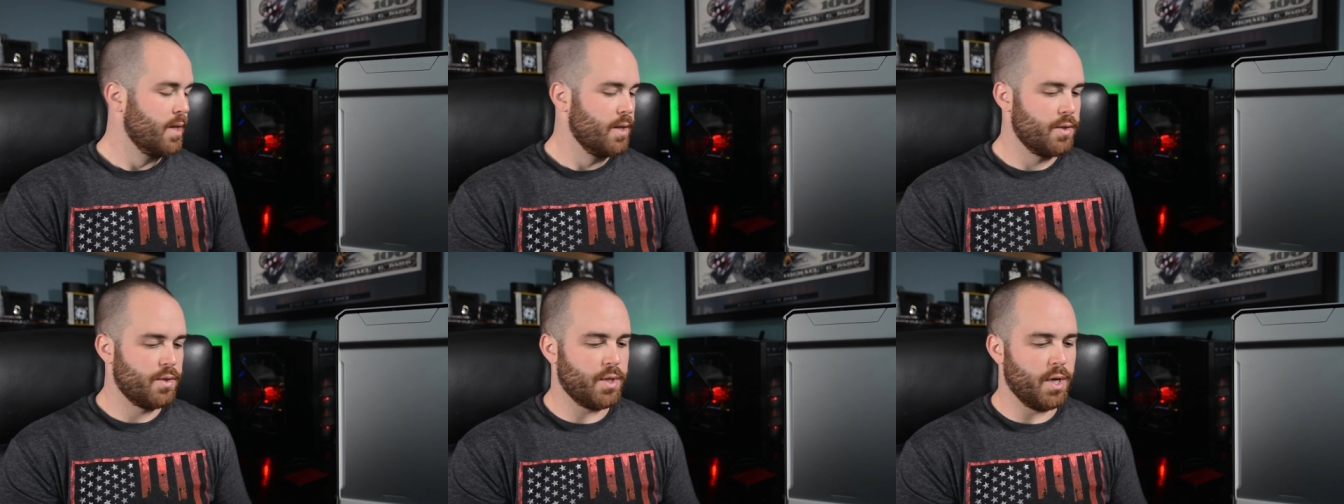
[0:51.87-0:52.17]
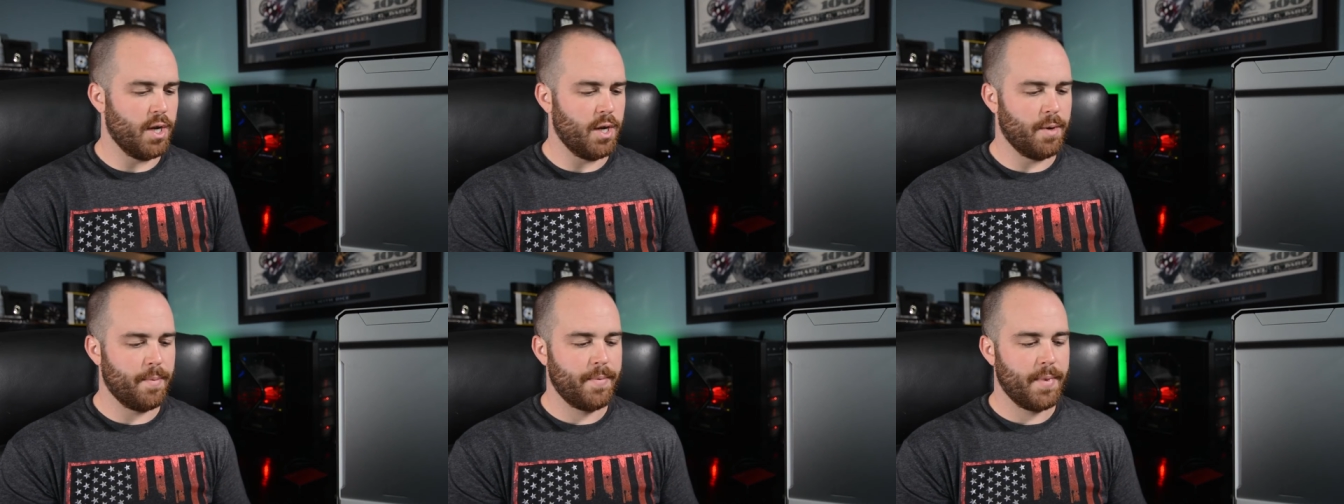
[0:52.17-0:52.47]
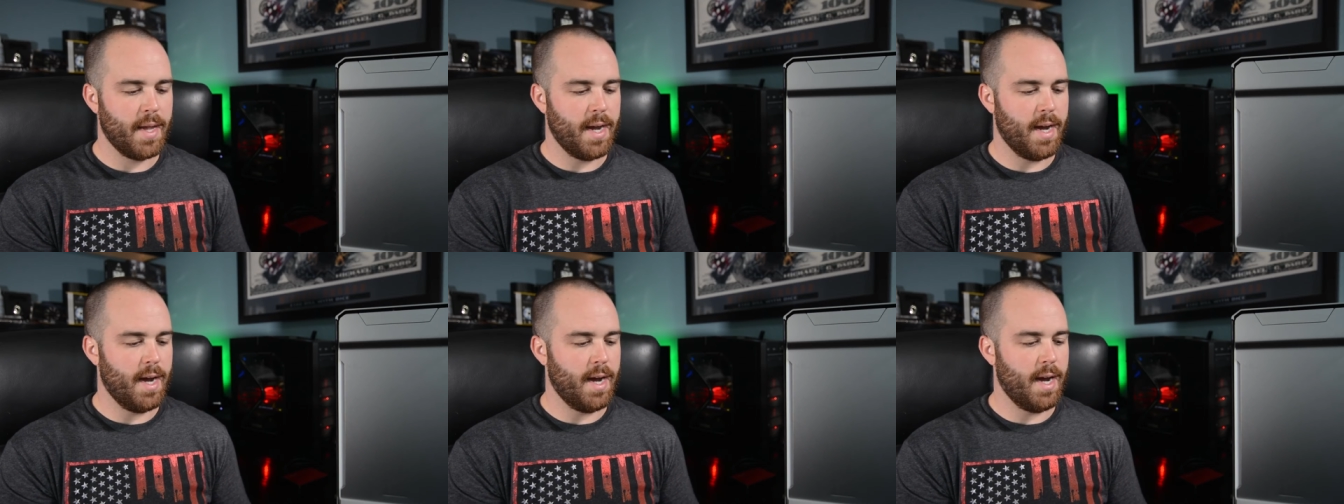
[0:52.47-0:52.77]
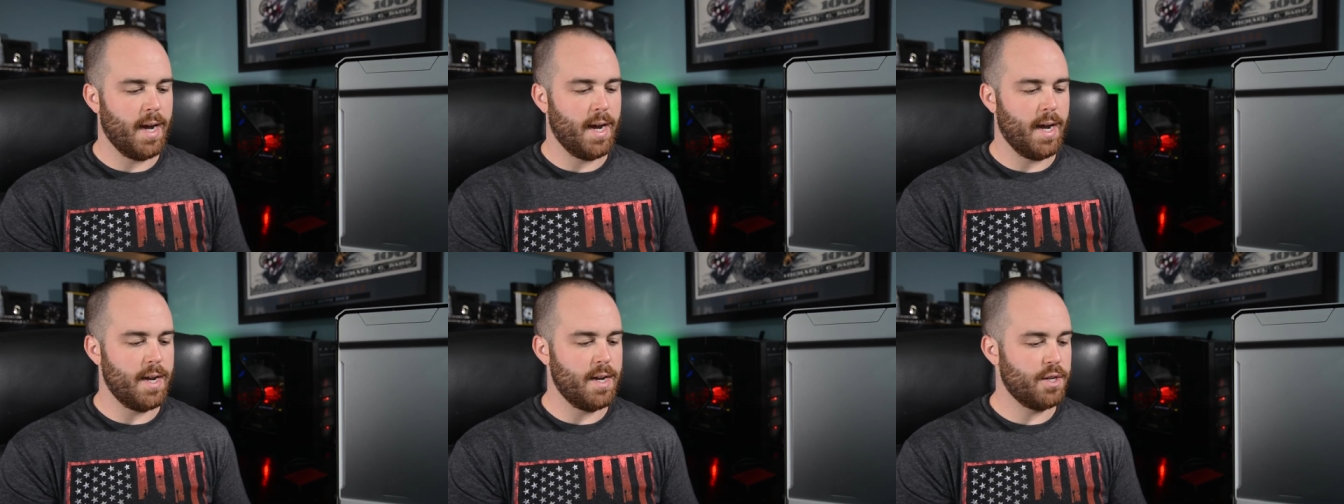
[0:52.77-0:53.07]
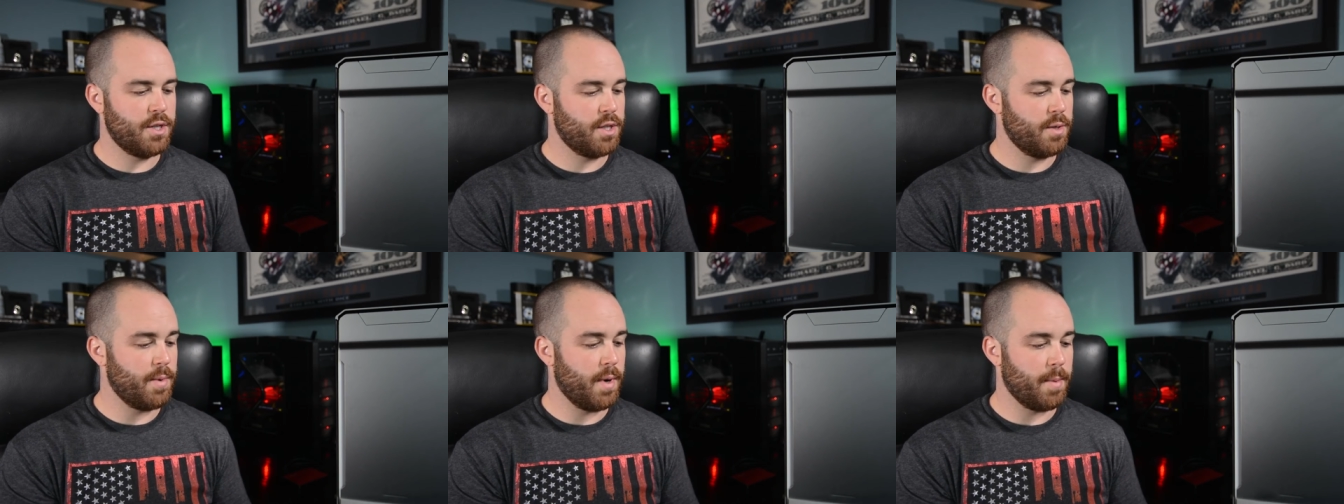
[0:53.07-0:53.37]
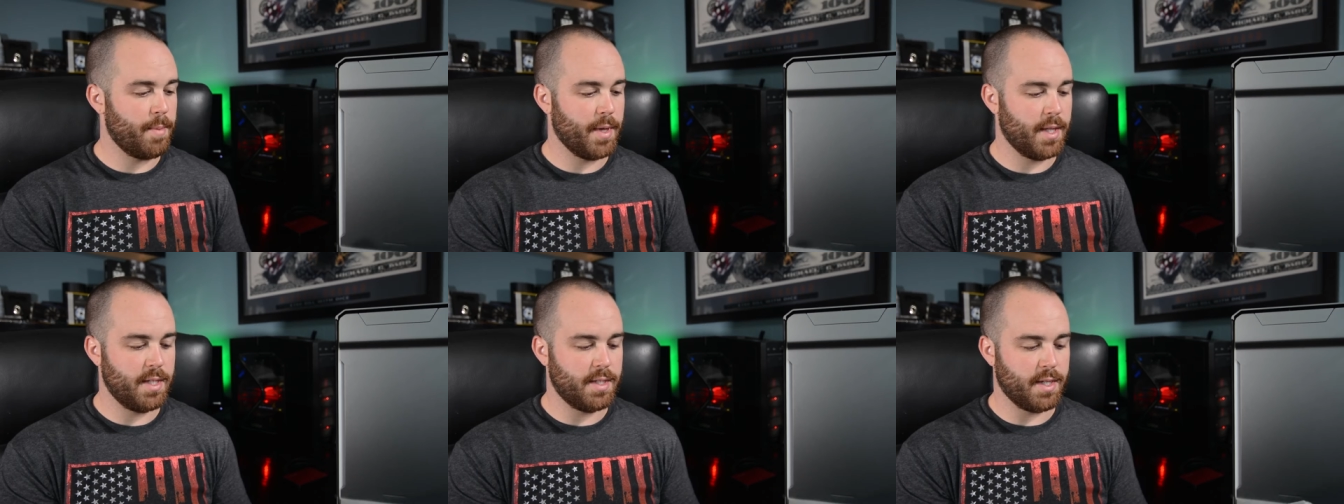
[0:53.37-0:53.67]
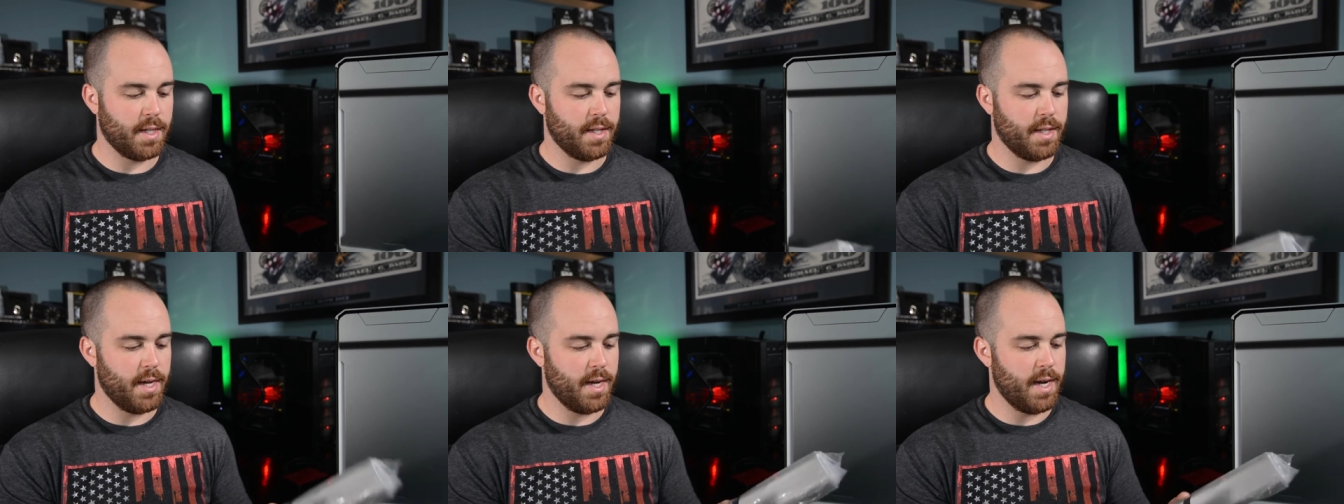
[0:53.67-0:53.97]
So uh, initially when I bought these
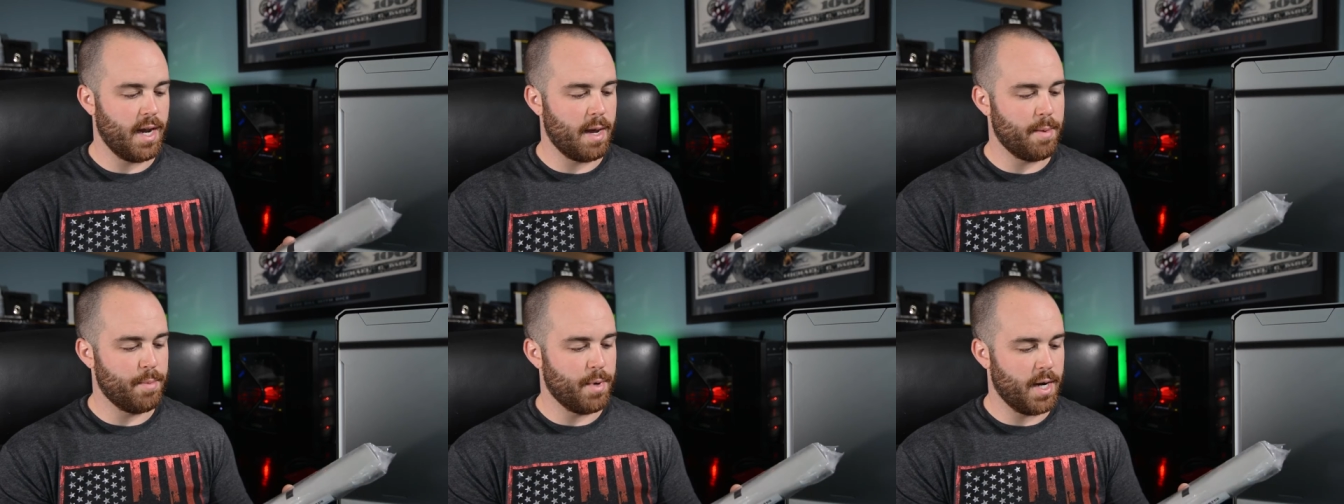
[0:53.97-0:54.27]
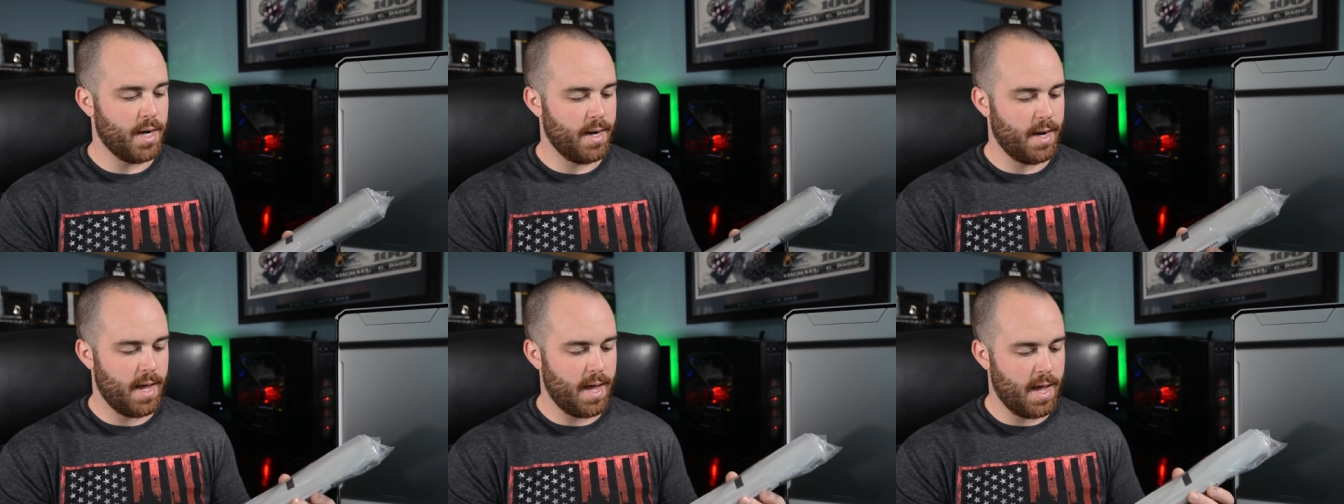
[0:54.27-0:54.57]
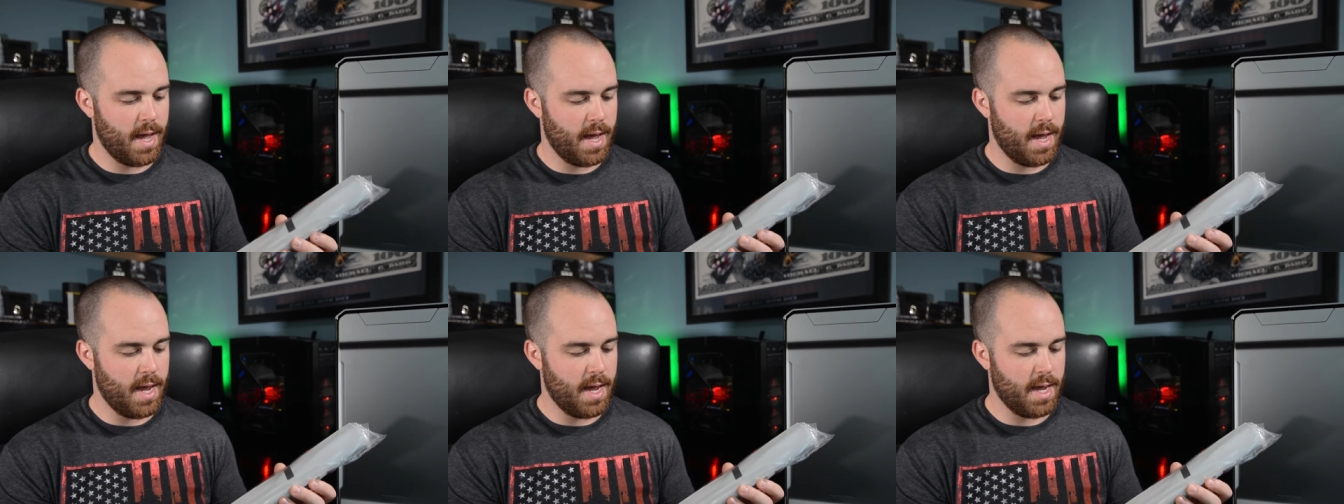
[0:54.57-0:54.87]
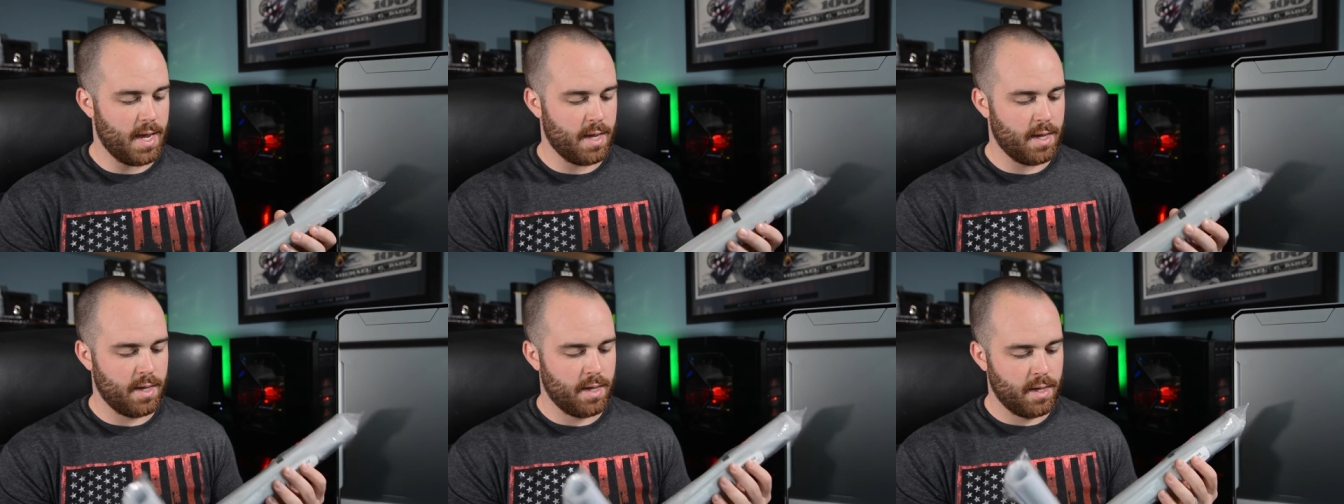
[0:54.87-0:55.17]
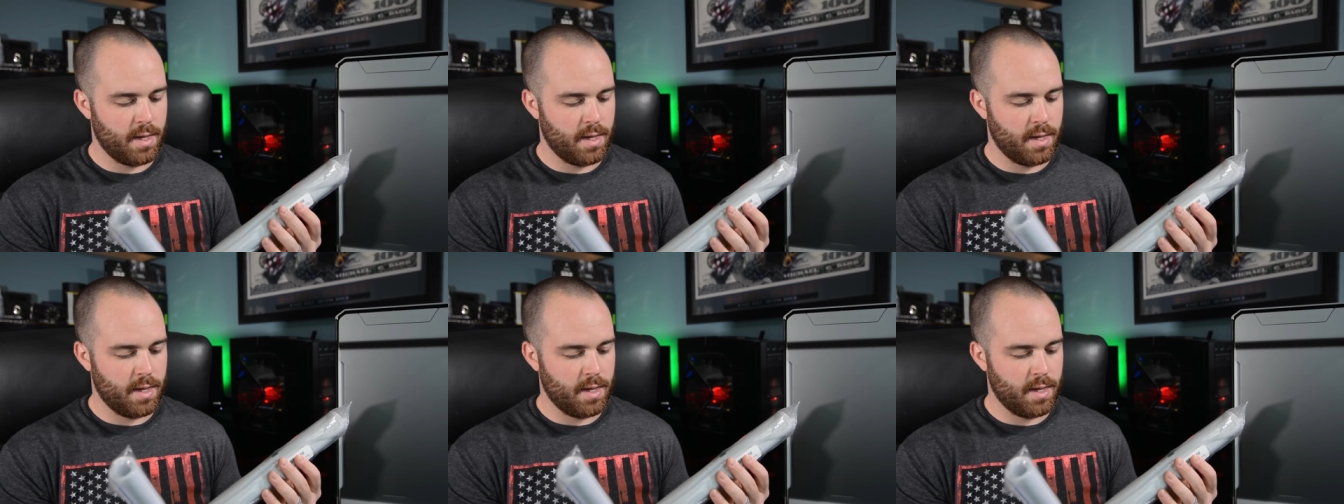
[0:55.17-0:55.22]
online, I bought a